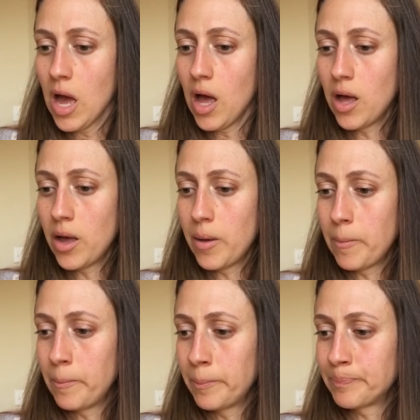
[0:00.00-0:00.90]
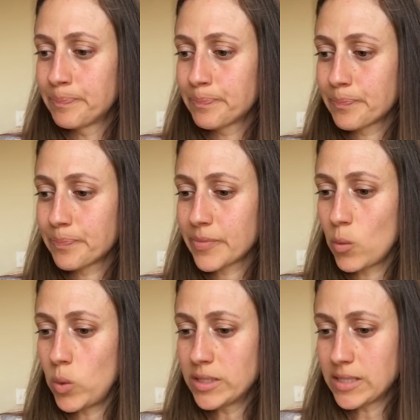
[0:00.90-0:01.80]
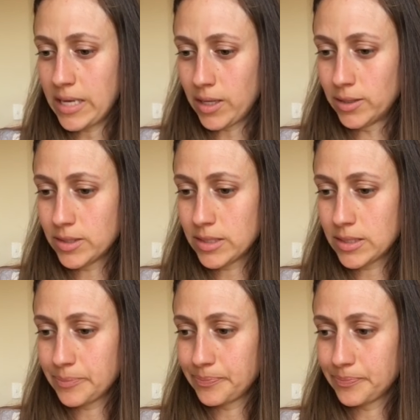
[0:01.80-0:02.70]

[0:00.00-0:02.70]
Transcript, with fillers: Um, what else?